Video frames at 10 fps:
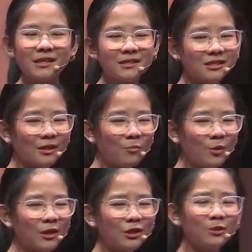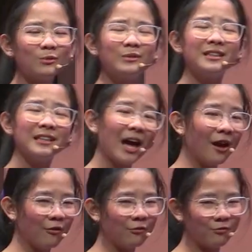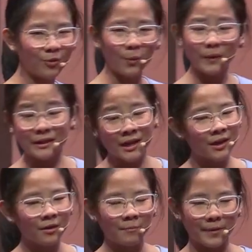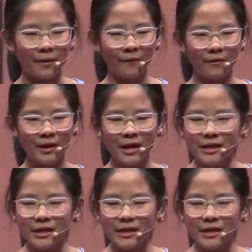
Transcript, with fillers: see someone you love or care about